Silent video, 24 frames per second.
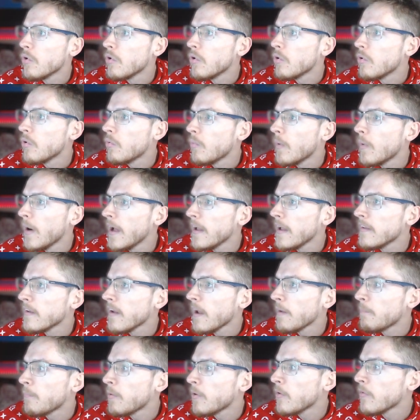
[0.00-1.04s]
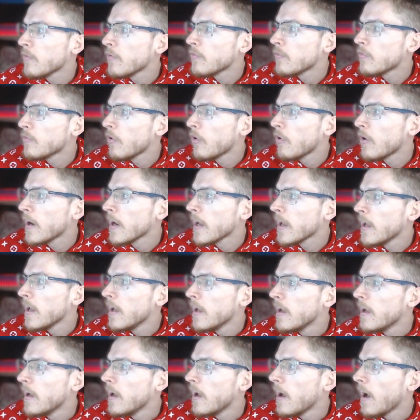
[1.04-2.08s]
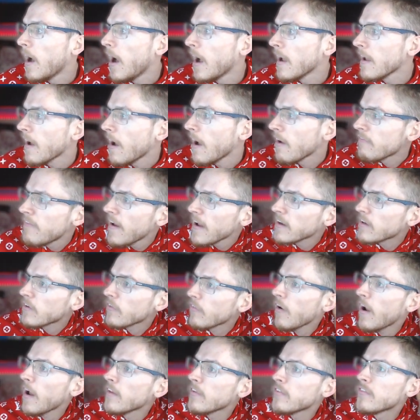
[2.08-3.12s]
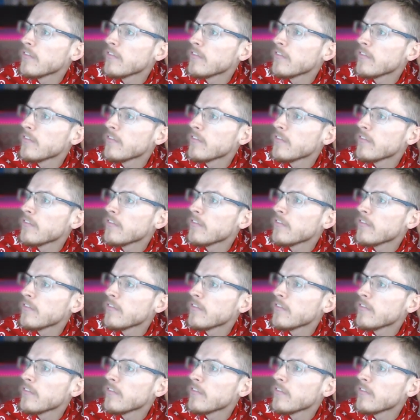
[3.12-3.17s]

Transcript: where did I put the drawing? I vectorized,